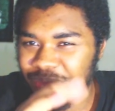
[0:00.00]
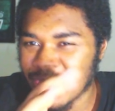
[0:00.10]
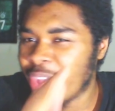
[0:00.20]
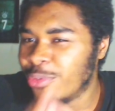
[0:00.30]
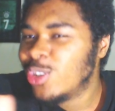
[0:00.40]

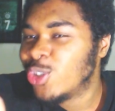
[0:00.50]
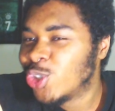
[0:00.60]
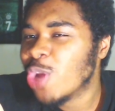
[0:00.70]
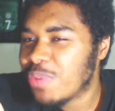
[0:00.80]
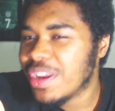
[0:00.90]
we
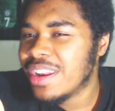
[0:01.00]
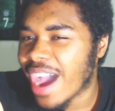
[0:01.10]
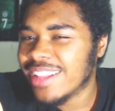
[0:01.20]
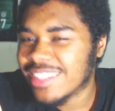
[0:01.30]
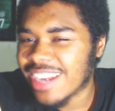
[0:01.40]
should be
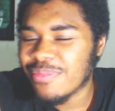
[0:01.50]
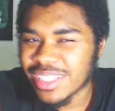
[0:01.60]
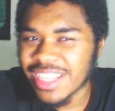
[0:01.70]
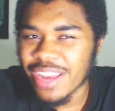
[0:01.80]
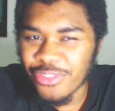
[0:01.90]

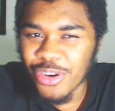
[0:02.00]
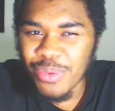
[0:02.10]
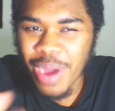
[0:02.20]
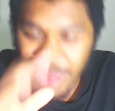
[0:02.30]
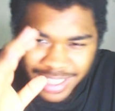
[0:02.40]
99% through,
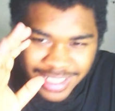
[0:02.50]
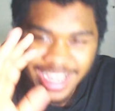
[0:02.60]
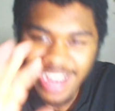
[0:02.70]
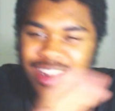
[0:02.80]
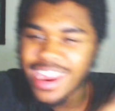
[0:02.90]
but I'm going to
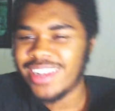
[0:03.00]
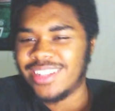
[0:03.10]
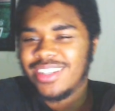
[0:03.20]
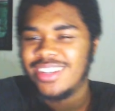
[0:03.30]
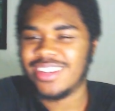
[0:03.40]
stick at
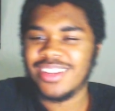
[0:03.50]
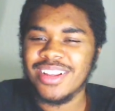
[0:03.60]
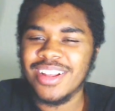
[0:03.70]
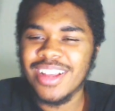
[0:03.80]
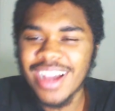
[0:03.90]
90.
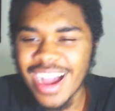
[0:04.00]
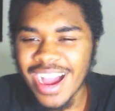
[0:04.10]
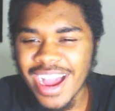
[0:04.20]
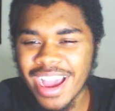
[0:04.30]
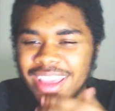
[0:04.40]

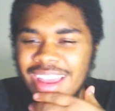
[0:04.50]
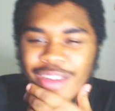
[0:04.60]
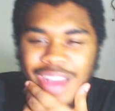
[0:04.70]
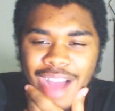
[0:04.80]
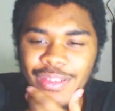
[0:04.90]

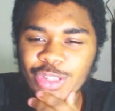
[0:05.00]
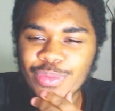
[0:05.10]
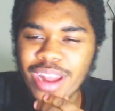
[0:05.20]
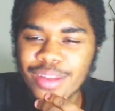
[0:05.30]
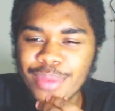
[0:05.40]
Yeah, Javi was
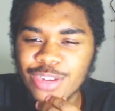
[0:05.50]
man of the match.